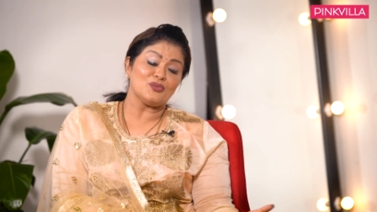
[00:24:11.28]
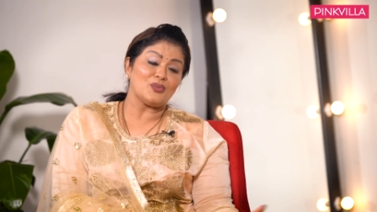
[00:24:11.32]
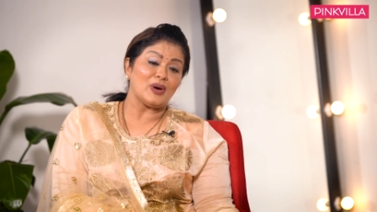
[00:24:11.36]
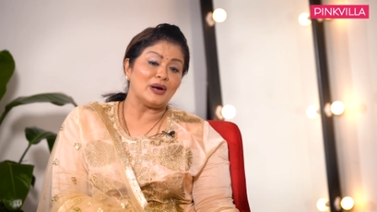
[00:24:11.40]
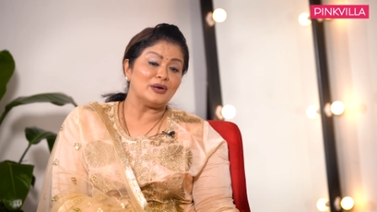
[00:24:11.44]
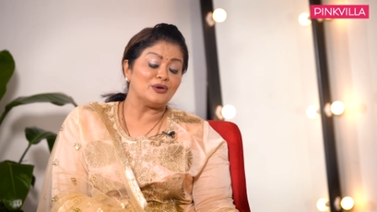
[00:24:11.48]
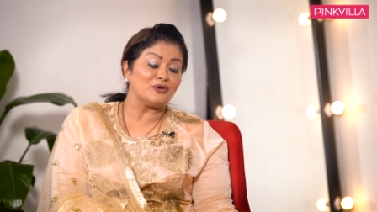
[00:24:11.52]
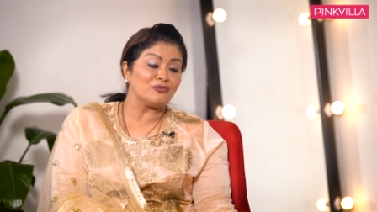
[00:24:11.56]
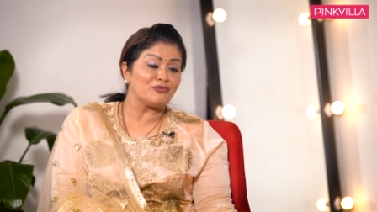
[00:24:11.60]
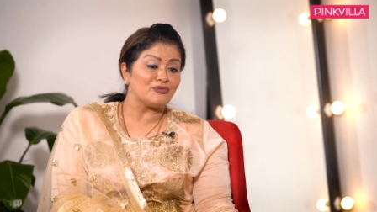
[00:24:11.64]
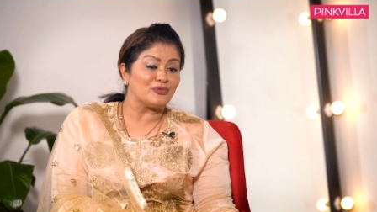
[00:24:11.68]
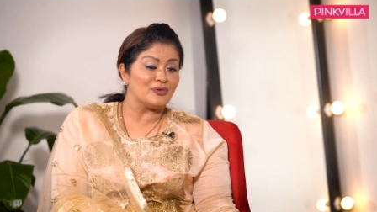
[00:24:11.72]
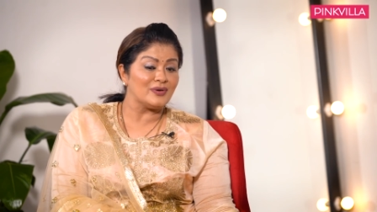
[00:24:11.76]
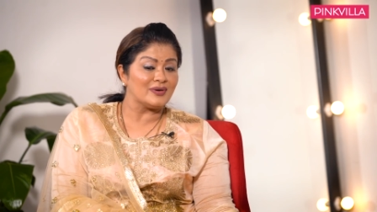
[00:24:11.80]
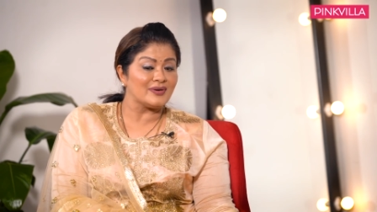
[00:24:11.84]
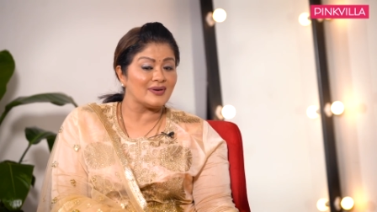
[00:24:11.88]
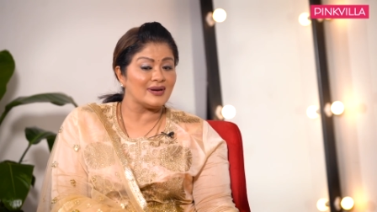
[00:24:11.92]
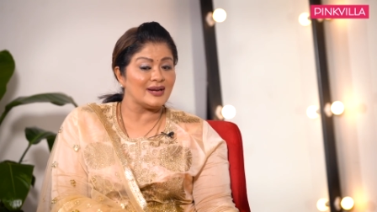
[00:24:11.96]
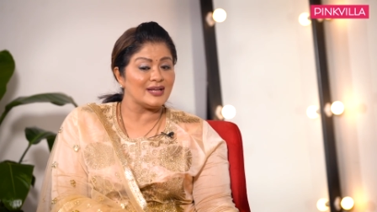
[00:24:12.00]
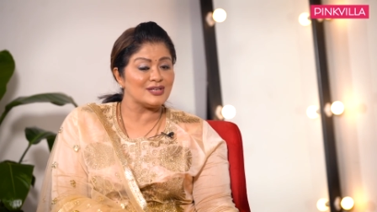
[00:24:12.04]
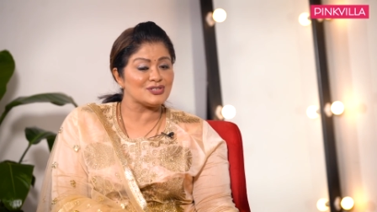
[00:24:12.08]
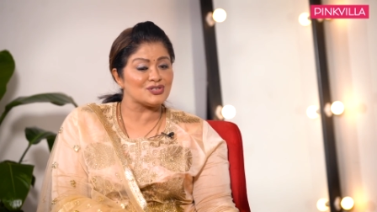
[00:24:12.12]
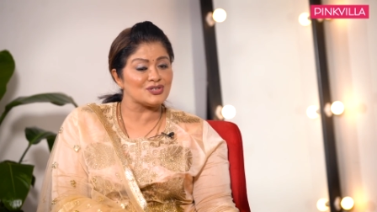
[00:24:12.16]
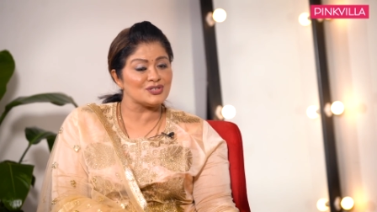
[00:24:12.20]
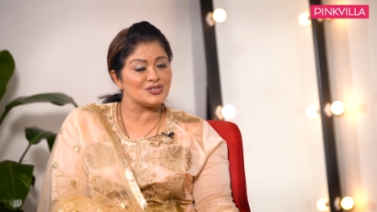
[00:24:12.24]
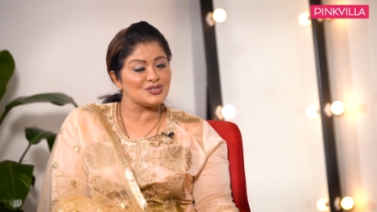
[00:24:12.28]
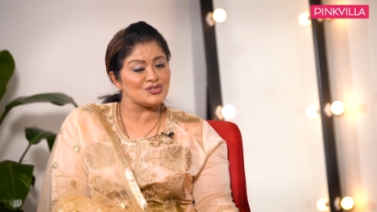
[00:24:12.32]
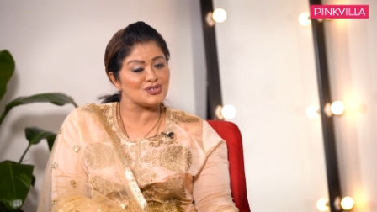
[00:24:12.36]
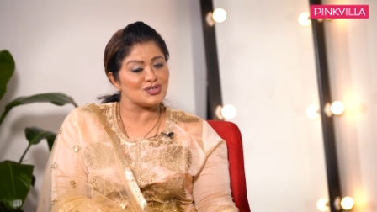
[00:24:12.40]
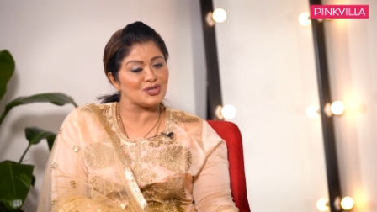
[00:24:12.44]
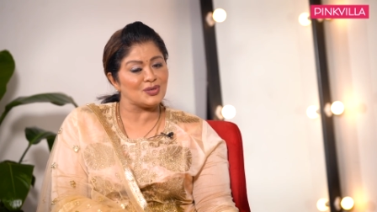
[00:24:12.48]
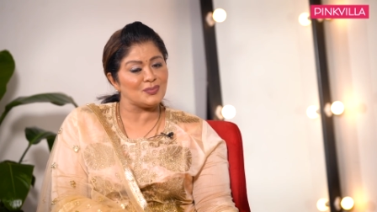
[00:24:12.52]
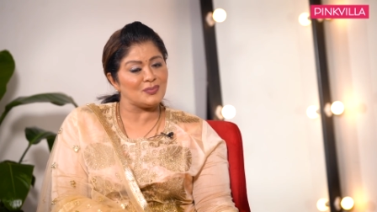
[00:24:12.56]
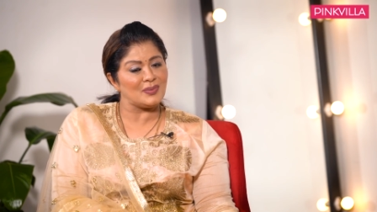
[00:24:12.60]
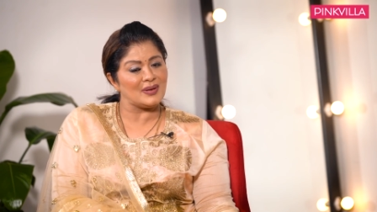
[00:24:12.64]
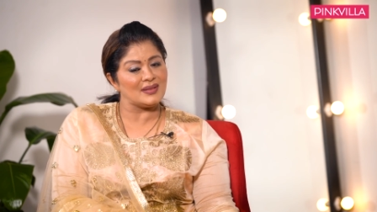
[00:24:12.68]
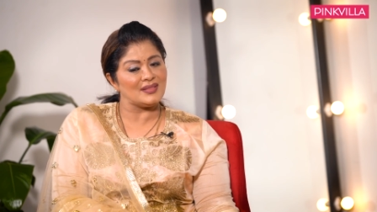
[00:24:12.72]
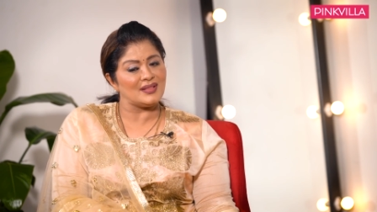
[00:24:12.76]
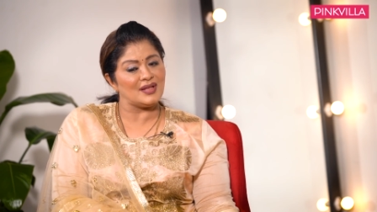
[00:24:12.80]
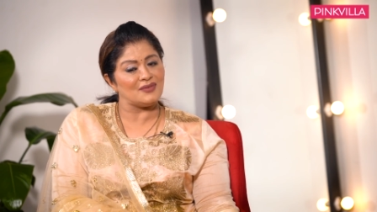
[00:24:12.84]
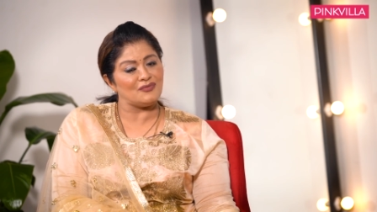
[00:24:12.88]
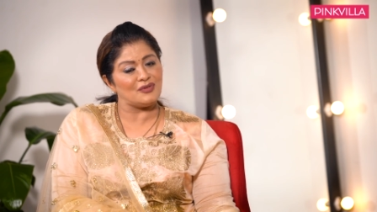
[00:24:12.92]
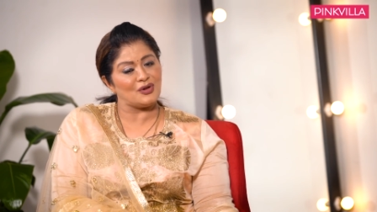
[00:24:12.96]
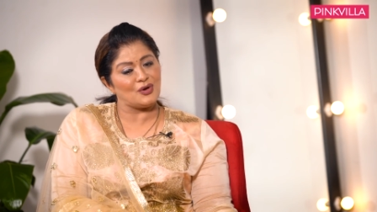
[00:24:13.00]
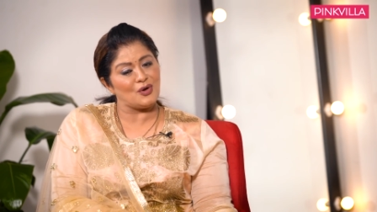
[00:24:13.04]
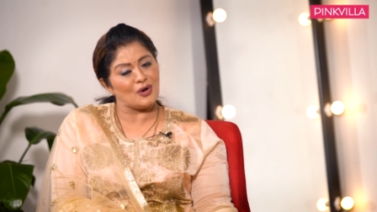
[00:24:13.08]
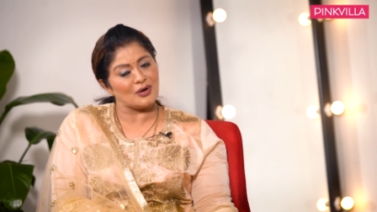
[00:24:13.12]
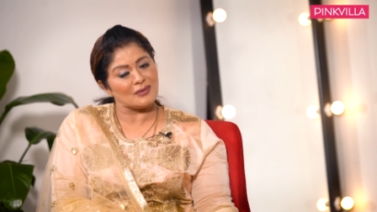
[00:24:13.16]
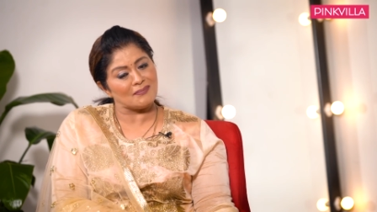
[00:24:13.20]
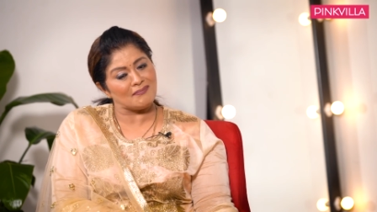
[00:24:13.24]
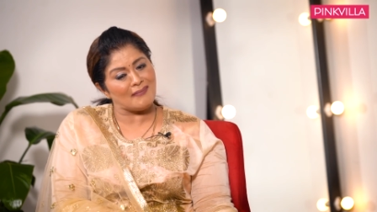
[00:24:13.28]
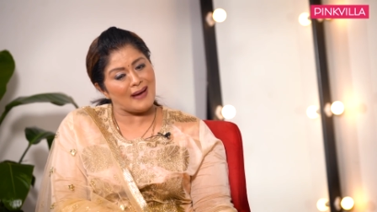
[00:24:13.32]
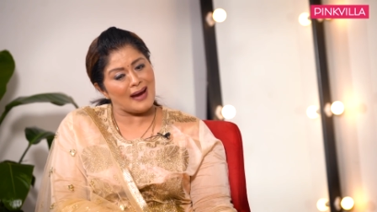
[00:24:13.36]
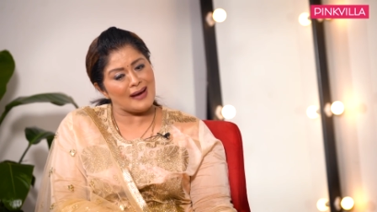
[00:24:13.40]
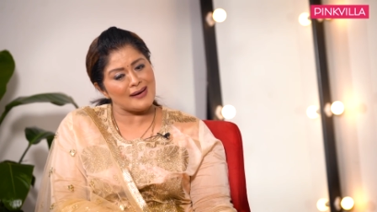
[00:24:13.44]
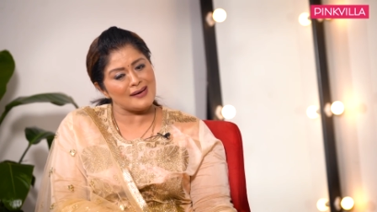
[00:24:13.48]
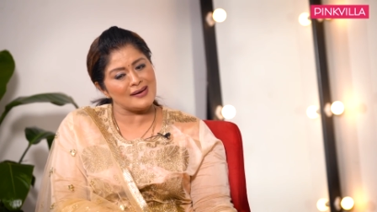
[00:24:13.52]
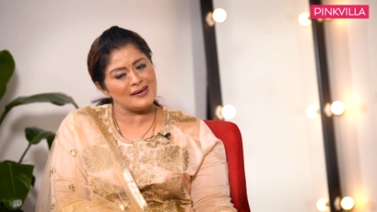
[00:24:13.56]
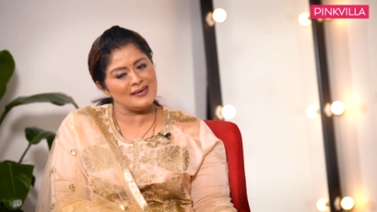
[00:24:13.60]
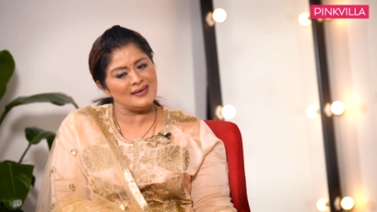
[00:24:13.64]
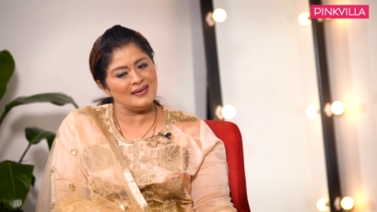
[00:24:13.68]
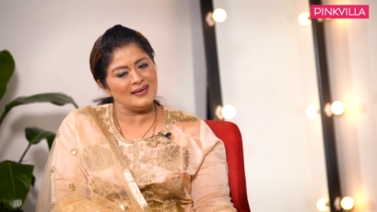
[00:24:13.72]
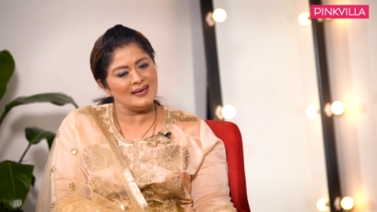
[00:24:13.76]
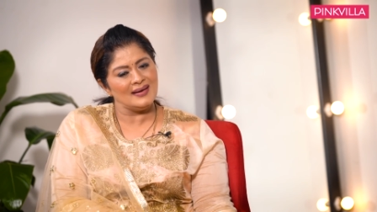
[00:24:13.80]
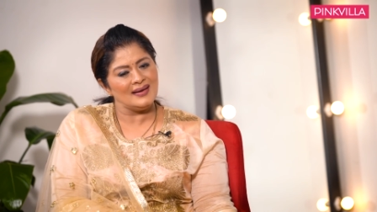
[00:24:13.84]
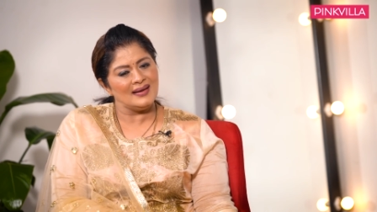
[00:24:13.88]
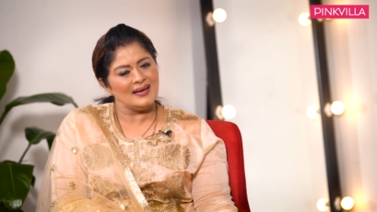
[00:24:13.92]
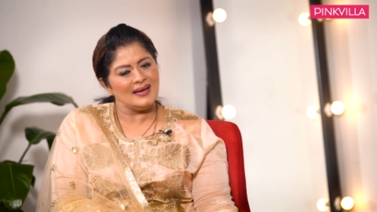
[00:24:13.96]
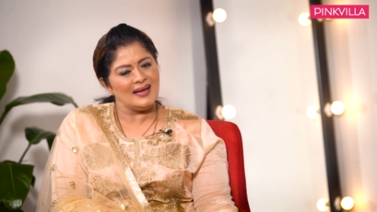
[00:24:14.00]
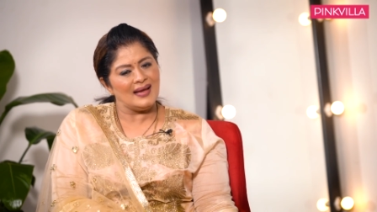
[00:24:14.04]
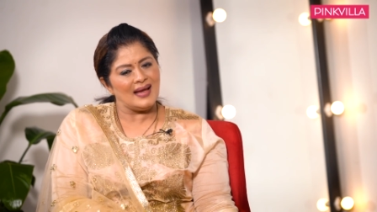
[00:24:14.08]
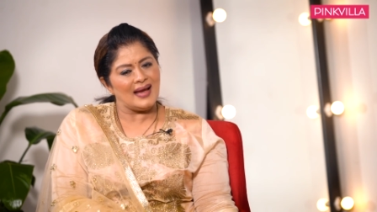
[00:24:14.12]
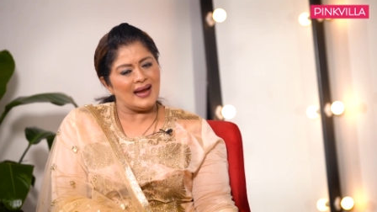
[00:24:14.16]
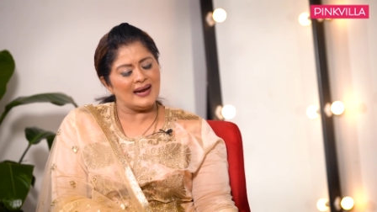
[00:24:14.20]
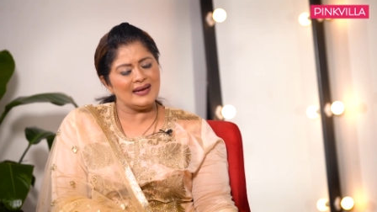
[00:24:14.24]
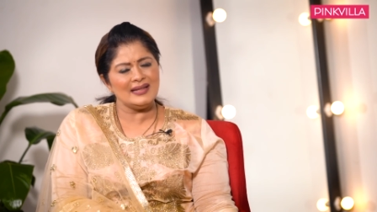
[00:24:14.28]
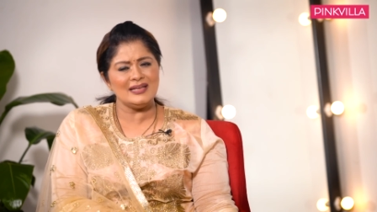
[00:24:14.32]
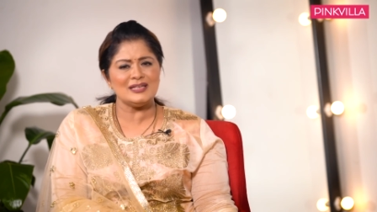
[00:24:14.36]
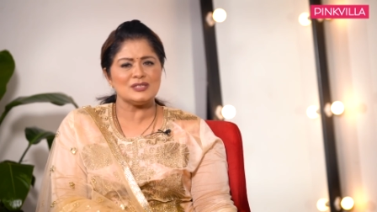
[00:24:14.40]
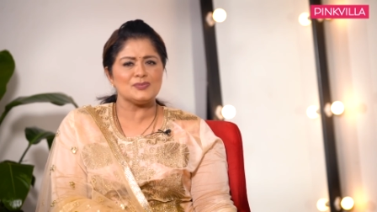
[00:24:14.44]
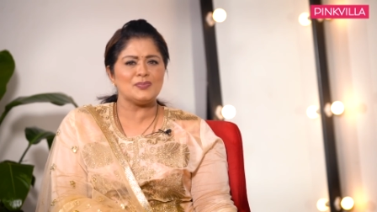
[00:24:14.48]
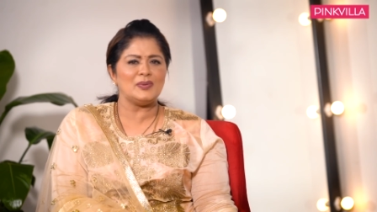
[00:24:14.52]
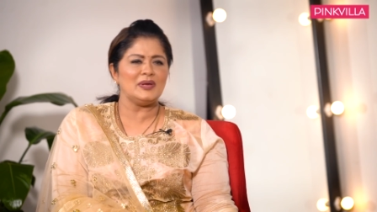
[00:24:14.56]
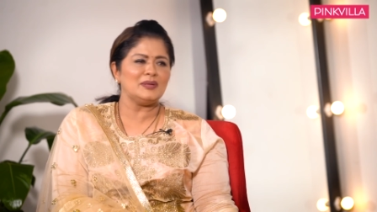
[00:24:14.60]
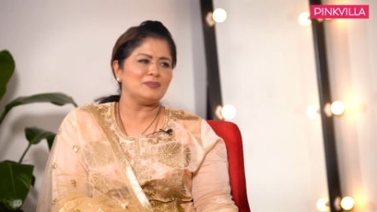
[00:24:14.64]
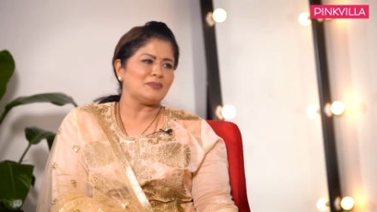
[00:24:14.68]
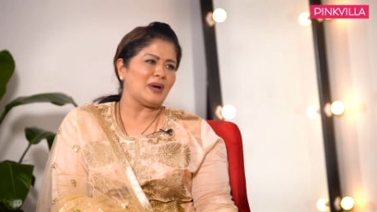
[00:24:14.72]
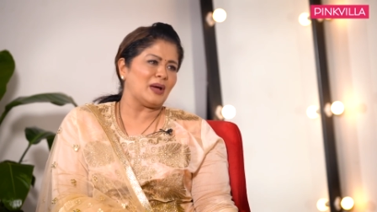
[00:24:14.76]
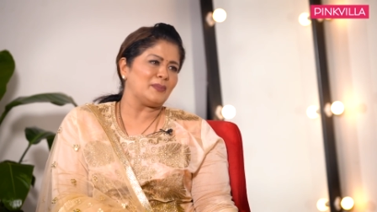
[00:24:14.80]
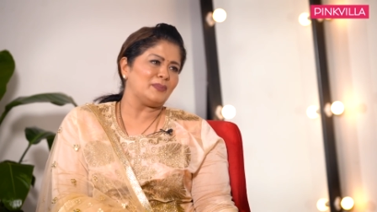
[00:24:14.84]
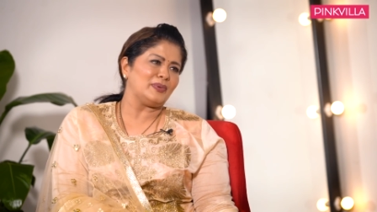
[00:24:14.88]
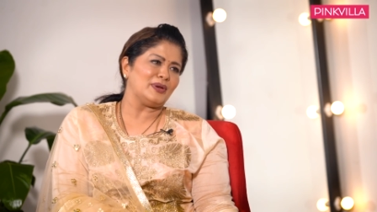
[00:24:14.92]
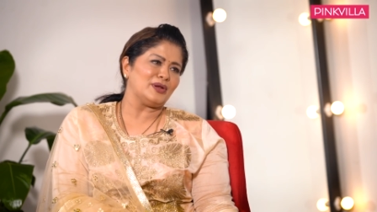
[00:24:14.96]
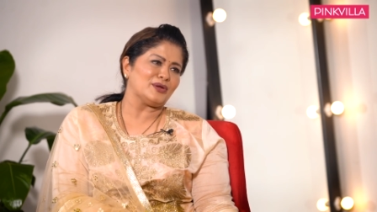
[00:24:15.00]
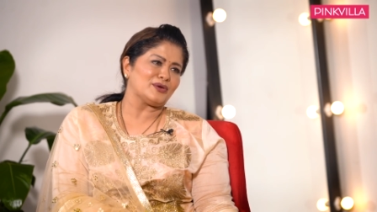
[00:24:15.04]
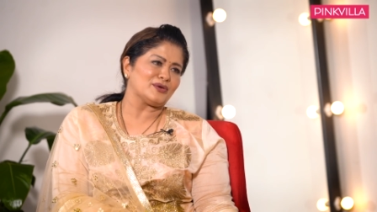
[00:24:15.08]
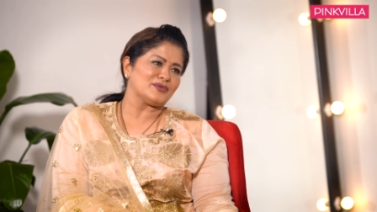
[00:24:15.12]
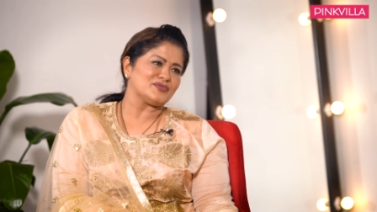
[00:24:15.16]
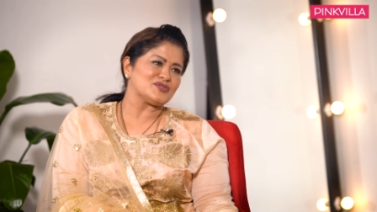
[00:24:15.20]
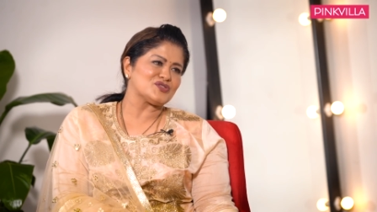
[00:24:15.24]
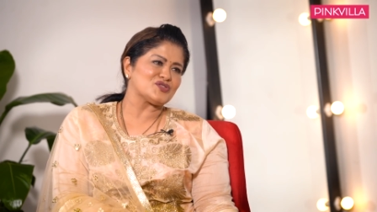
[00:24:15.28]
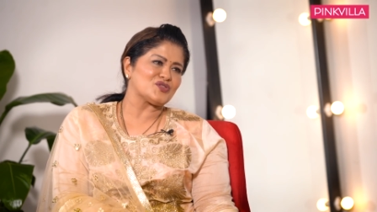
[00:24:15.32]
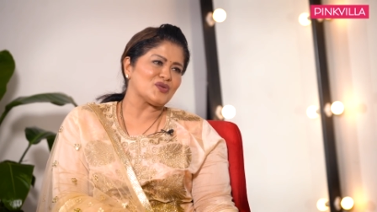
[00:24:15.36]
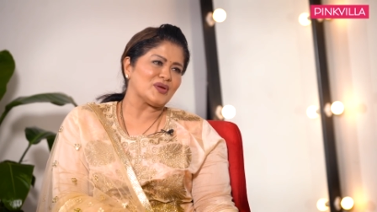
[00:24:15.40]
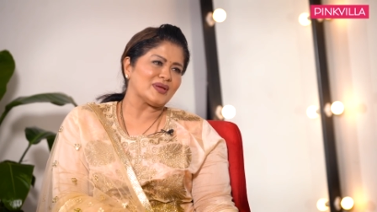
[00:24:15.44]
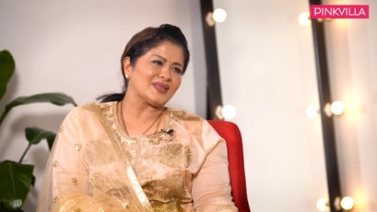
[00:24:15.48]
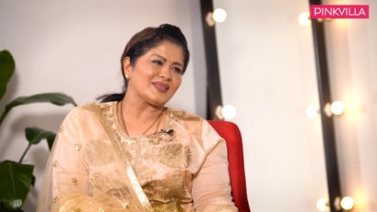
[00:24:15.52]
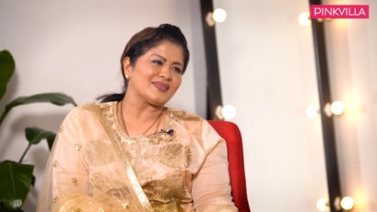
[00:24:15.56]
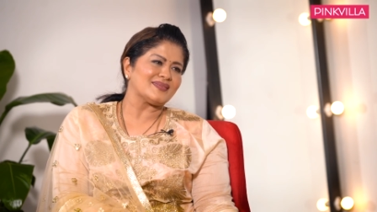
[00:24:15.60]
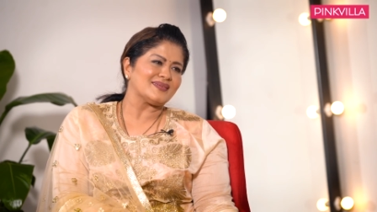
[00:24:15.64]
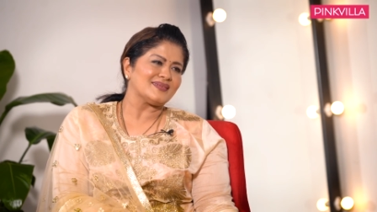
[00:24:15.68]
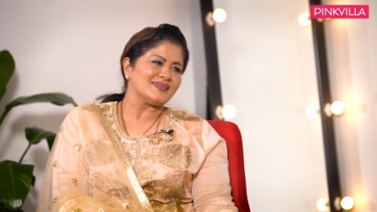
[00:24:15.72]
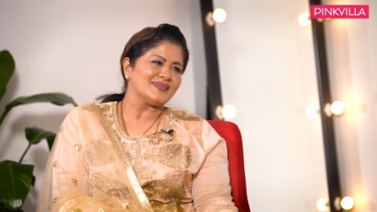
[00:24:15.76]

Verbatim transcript: a wonderful relationship and then we got married and he's been my pillar of strength